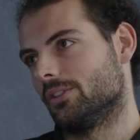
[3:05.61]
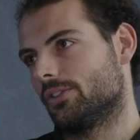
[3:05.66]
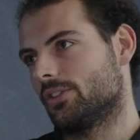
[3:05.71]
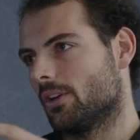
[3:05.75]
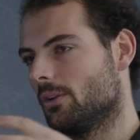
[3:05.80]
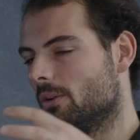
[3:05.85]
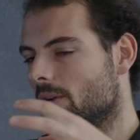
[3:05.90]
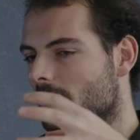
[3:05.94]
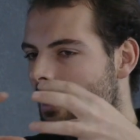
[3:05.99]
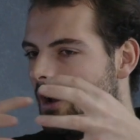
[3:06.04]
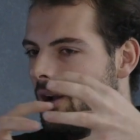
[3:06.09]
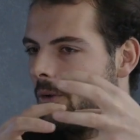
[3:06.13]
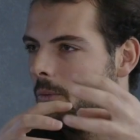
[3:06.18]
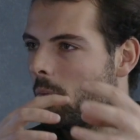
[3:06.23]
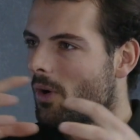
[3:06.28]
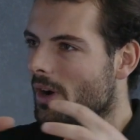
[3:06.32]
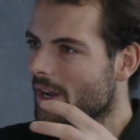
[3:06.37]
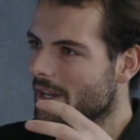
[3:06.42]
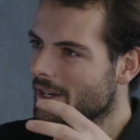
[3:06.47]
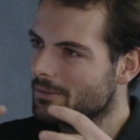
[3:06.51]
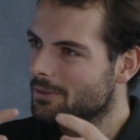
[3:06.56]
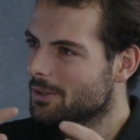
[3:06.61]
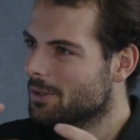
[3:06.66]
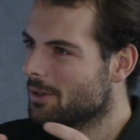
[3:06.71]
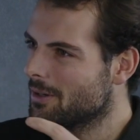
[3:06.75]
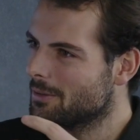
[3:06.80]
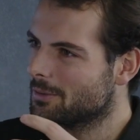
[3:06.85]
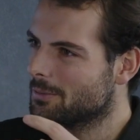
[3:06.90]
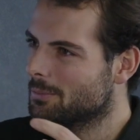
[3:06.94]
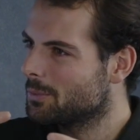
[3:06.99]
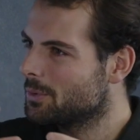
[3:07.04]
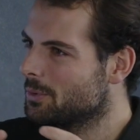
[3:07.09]
So what kind of
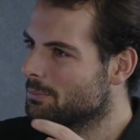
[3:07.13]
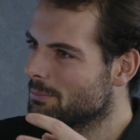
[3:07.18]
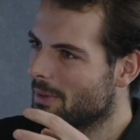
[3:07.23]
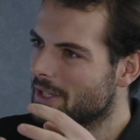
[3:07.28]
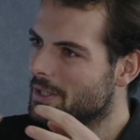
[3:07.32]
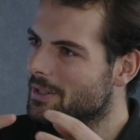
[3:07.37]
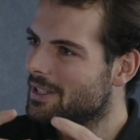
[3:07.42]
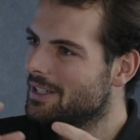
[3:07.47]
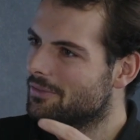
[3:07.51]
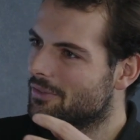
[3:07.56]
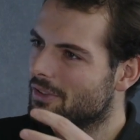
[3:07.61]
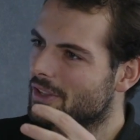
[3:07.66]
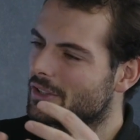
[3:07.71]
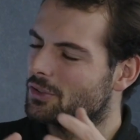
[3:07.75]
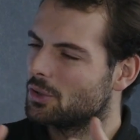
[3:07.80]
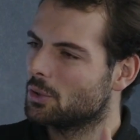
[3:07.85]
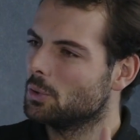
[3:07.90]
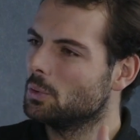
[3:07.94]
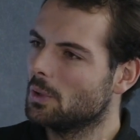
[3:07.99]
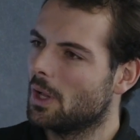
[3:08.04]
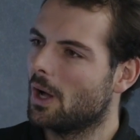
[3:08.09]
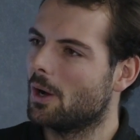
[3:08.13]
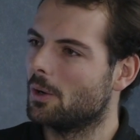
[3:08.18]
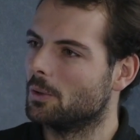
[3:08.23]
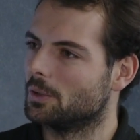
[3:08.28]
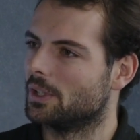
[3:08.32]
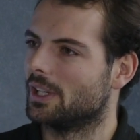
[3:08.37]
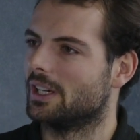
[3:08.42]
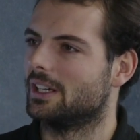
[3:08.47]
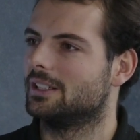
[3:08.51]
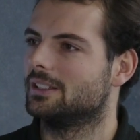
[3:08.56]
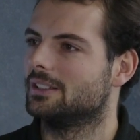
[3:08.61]
requirements would might you need for the tool
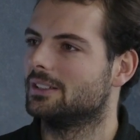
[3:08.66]
holder?